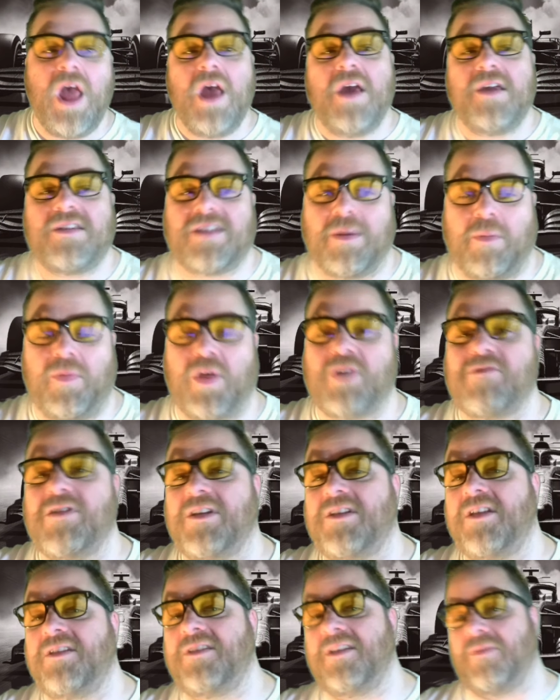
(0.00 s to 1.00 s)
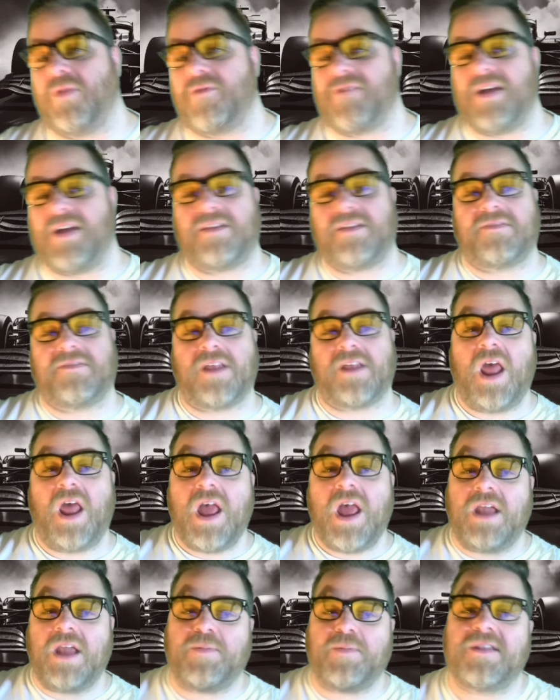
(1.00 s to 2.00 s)
Some of the criticism the race has said
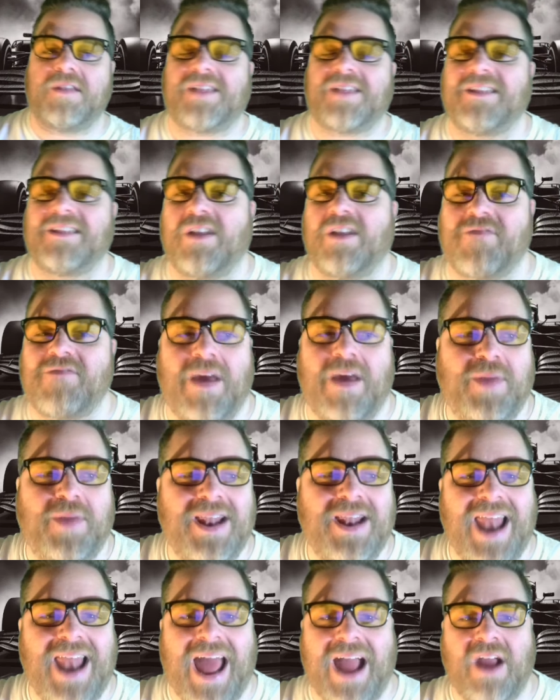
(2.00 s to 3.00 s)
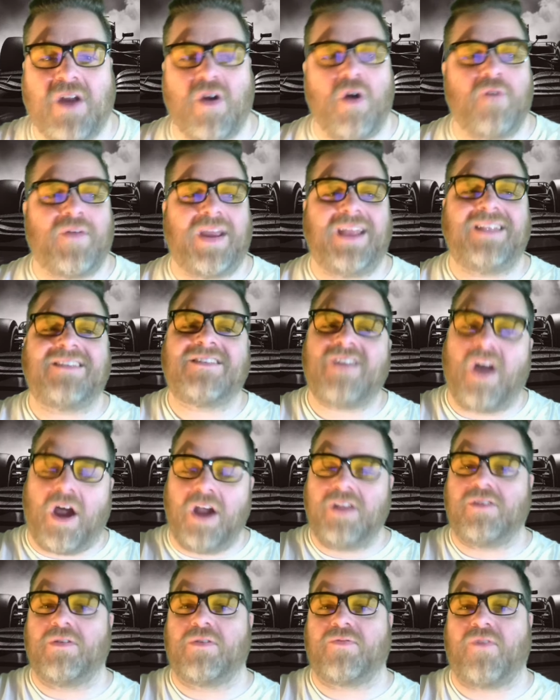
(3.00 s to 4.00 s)
has been centered around the lack of a
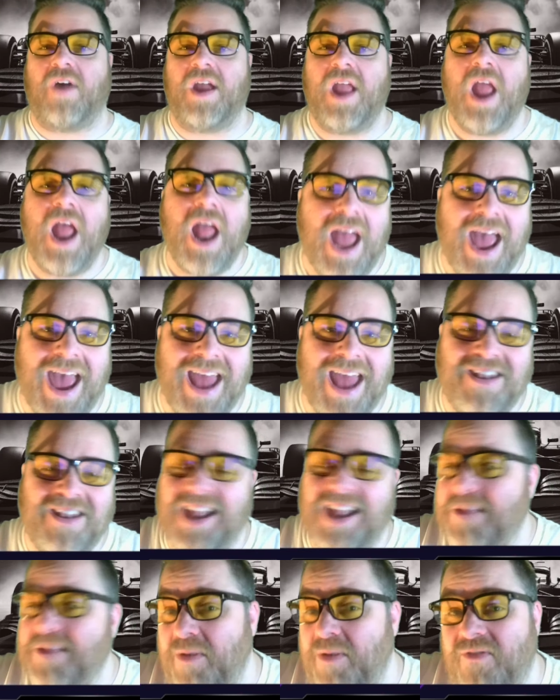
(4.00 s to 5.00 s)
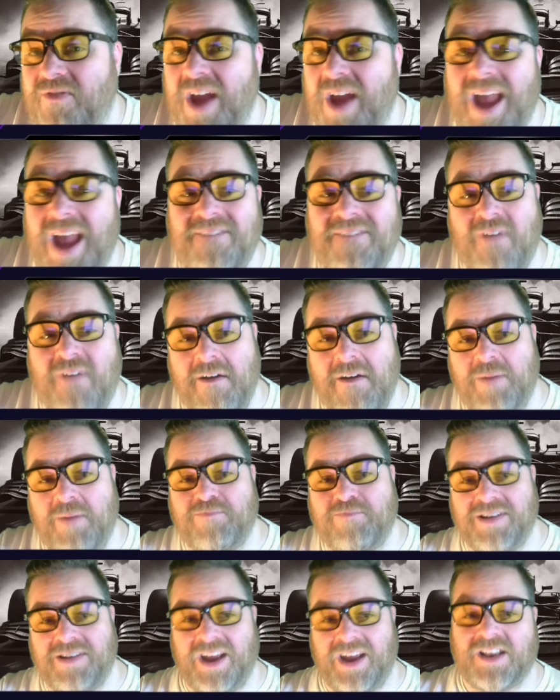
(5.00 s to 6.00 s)
title fight and, let's be fair, a very
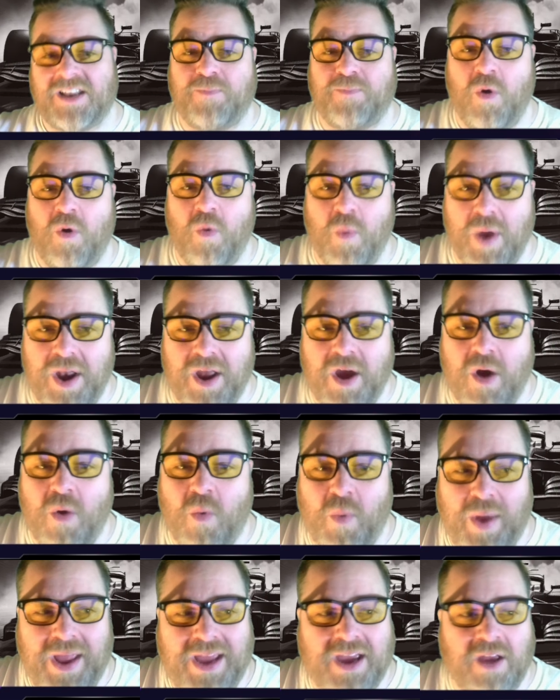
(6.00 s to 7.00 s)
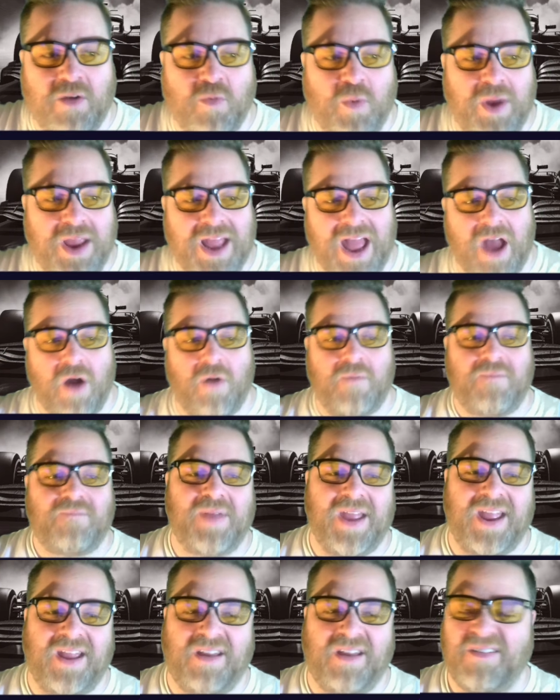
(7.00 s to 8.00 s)
predictable winner week in, week out,
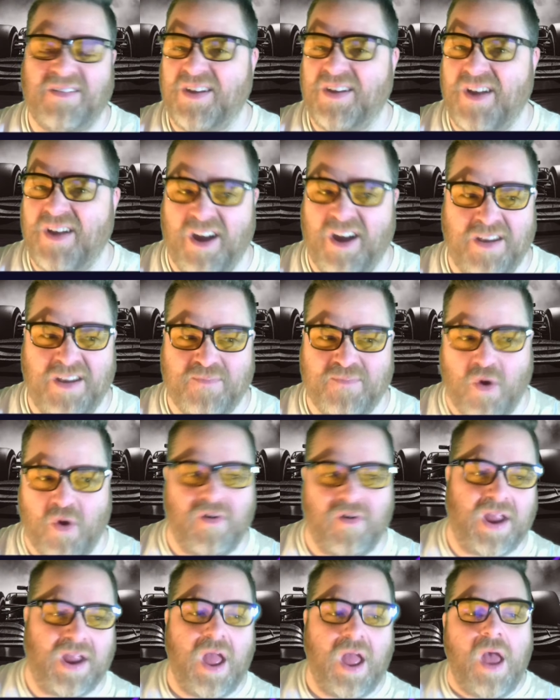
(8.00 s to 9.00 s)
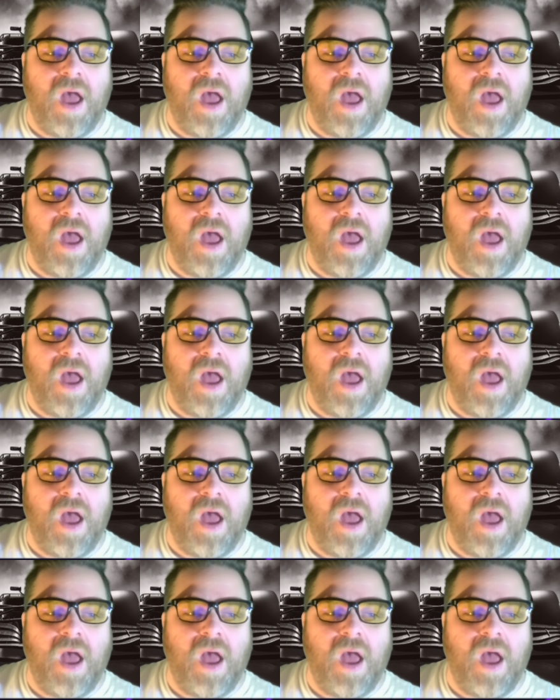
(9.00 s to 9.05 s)
being kind of boring.